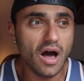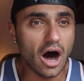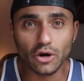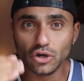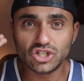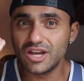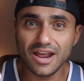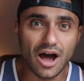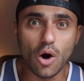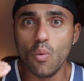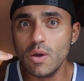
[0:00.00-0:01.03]

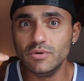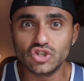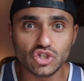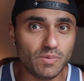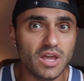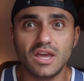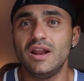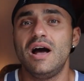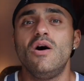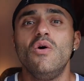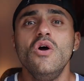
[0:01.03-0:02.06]
understand how women speak and
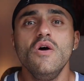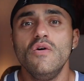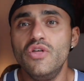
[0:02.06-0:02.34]
how